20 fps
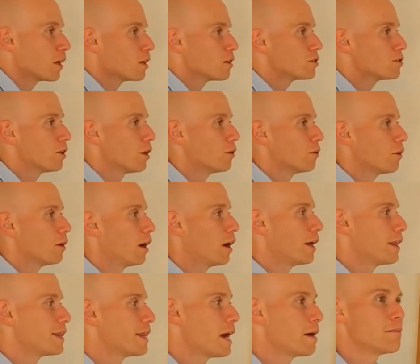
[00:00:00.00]
So,
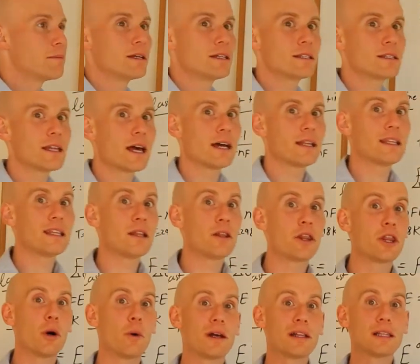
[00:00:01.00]
that means that
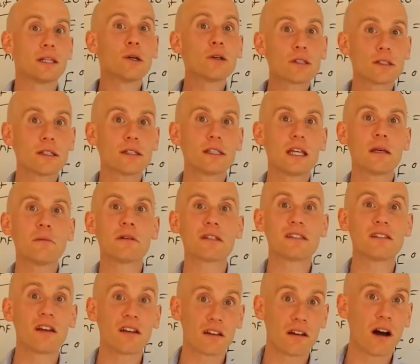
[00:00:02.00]
though it looks the same, it's
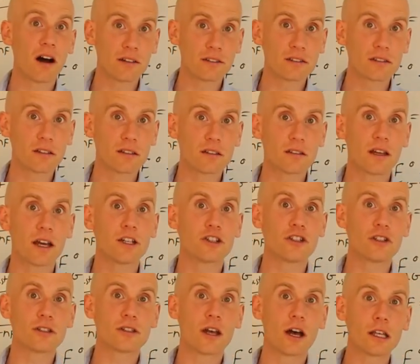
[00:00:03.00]
not a constant. It
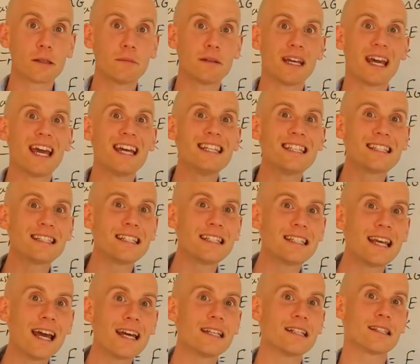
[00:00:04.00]
just tells me
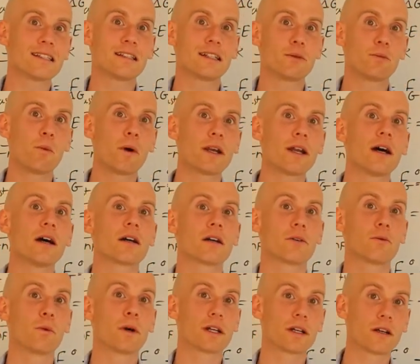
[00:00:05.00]
instantaneously
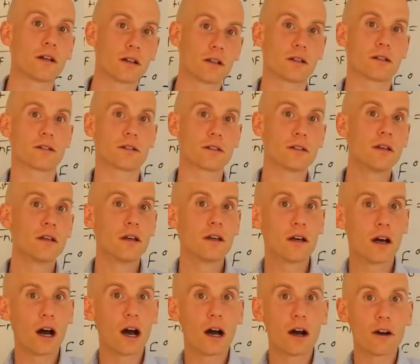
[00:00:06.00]
what occurs
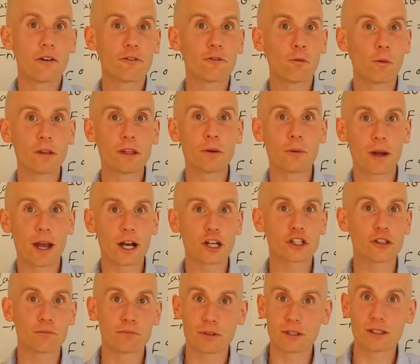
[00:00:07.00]
when the
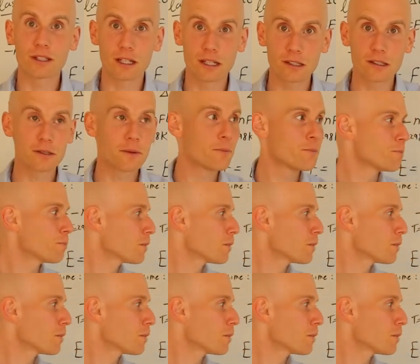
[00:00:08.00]
reaction proceeds.